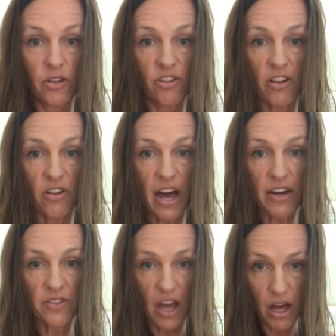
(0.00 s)
gentle
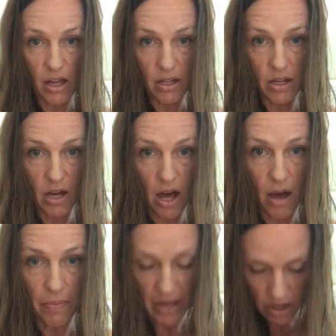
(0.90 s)
exhale,
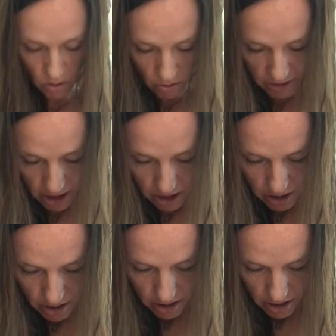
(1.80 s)
up and over,
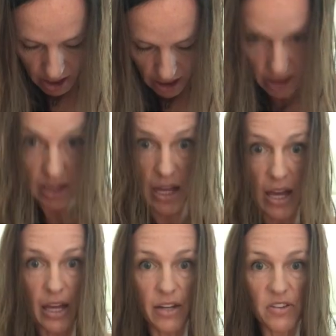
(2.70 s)
and then
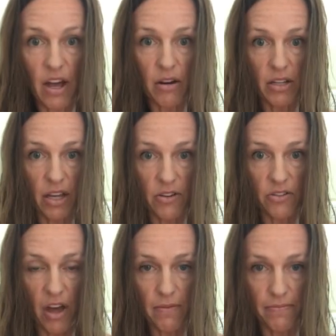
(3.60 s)
laying it down on the other
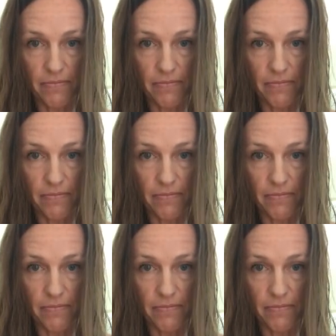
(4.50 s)
side.